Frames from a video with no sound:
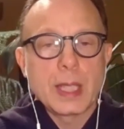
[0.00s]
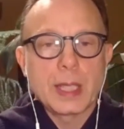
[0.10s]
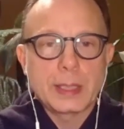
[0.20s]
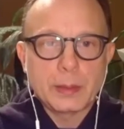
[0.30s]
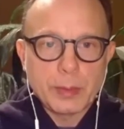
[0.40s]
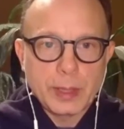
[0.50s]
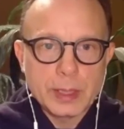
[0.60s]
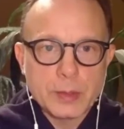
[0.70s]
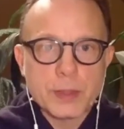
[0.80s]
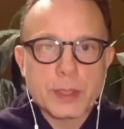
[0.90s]
And then
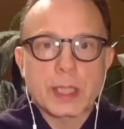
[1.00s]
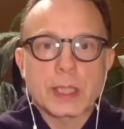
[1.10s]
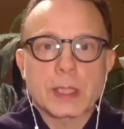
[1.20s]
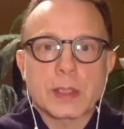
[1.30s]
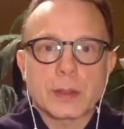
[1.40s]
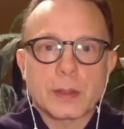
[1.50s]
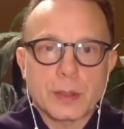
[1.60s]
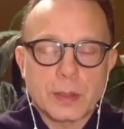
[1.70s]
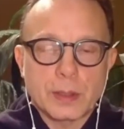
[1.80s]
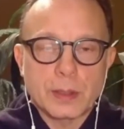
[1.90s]
each person gets their
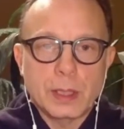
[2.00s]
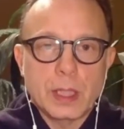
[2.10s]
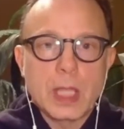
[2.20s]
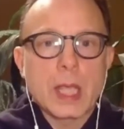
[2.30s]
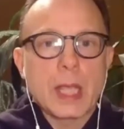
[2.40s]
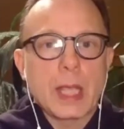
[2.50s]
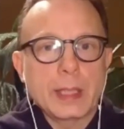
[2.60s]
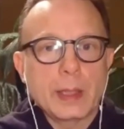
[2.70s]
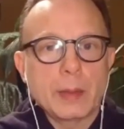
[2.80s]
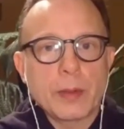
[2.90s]
turn. And
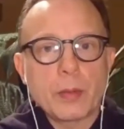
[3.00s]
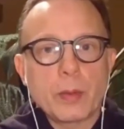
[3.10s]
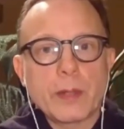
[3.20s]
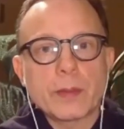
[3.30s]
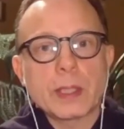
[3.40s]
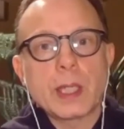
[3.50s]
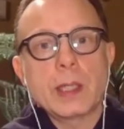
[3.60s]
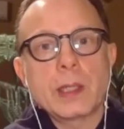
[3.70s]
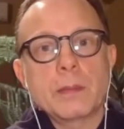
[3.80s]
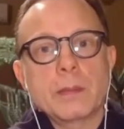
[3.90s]
then with whatever
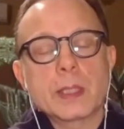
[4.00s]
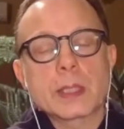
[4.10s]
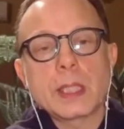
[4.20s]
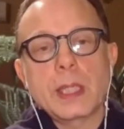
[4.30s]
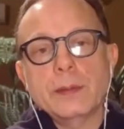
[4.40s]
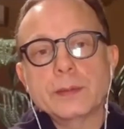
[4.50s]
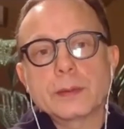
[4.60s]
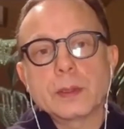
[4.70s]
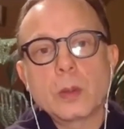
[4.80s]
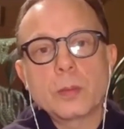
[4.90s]
time is
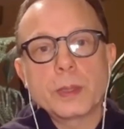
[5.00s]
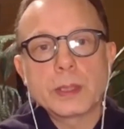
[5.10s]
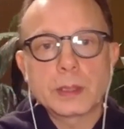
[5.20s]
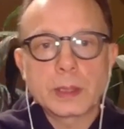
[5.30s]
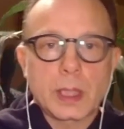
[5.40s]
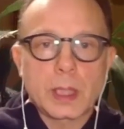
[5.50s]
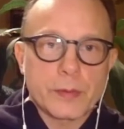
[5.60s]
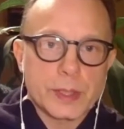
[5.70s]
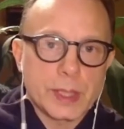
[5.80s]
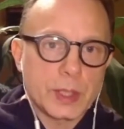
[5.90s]
left, open
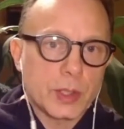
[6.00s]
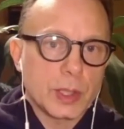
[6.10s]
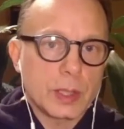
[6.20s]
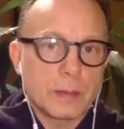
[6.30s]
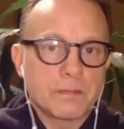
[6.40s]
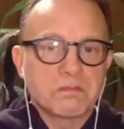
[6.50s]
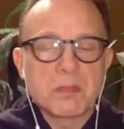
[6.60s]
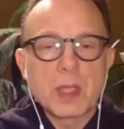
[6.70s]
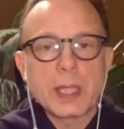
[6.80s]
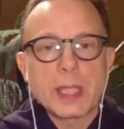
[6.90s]
conversation.
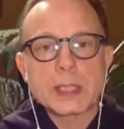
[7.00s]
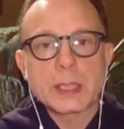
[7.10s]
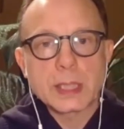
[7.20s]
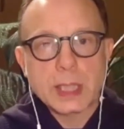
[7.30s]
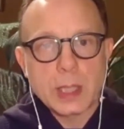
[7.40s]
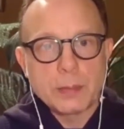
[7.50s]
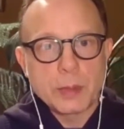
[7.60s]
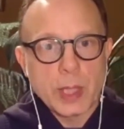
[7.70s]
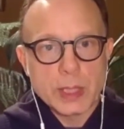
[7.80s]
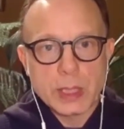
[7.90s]
That's the time
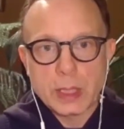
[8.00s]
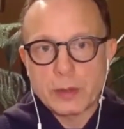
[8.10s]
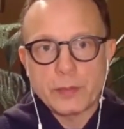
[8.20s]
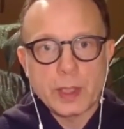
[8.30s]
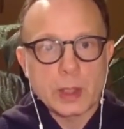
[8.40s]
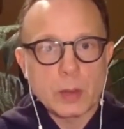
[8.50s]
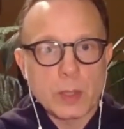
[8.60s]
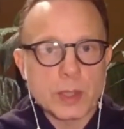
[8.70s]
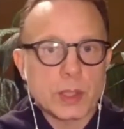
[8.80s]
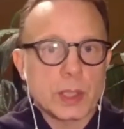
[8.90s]
you ask clarifying
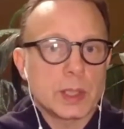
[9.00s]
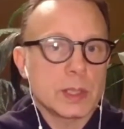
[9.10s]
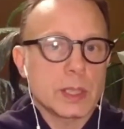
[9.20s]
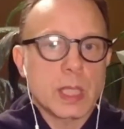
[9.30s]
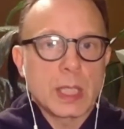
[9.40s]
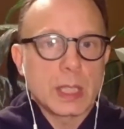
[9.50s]
questions.